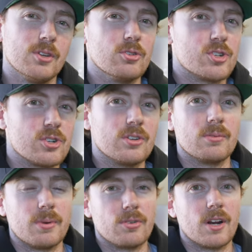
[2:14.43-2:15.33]
you
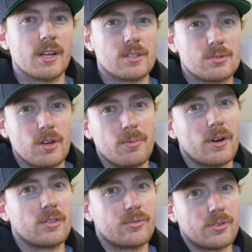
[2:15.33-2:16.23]
shouldn't be running a sway bar
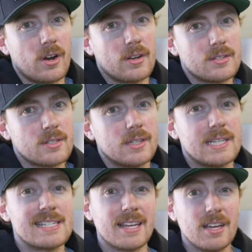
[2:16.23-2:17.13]
in the front
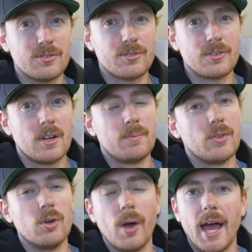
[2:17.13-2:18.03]
is if
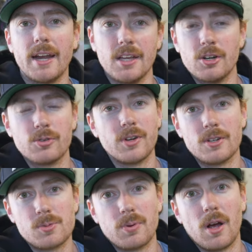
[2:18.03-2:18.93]
you had
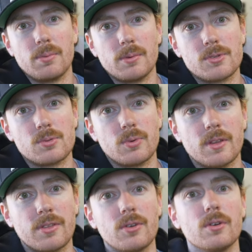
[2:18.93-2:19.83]
interference problems
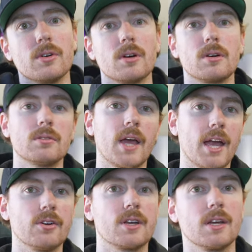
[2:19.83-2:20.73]
with your
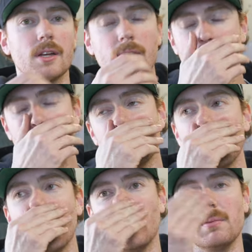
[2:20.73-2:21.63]
angle kit,
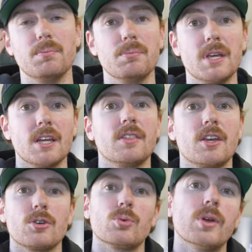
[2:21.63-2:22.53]
meaning
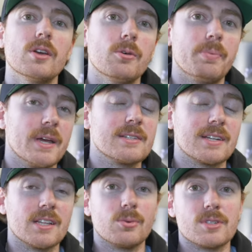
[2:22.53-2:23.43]
that your wheel
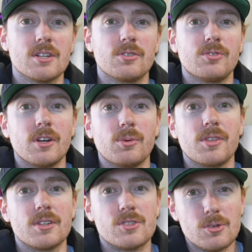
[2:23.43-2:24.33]
basically was interfering
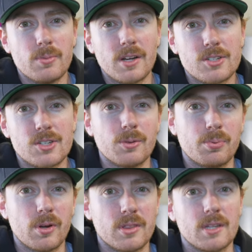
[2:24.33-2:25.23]
with it too much to the
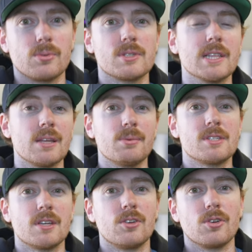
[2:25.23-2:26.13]
point that it was
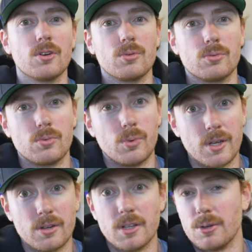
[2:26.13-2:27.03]
limiting your
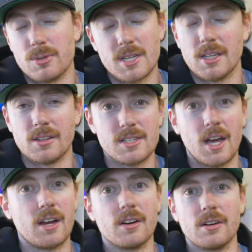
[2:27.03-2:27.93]
wheel and it was hitting the
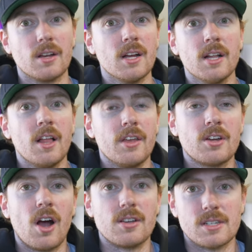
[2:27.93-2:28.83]
tire and
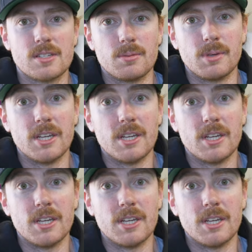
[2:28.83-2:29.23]
causing some